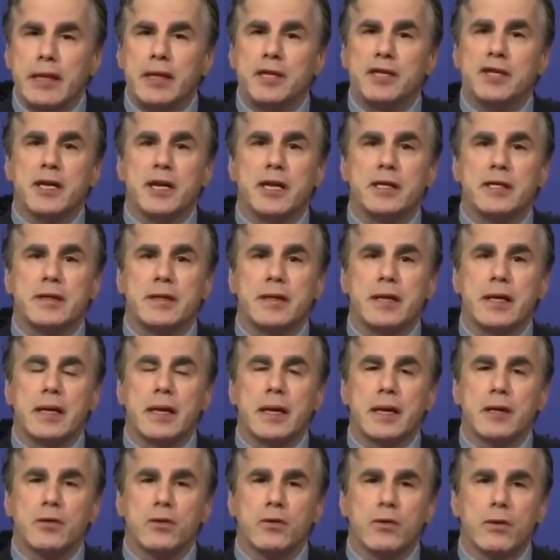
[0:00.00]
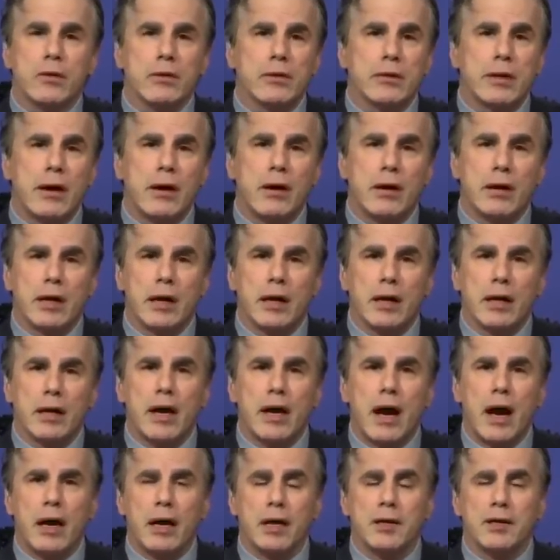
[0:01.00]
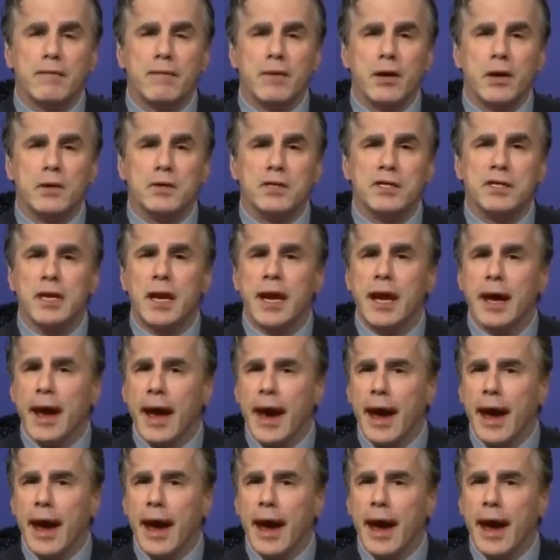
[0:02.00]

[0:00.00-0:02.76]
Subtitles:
the judge of the Electoral College votes.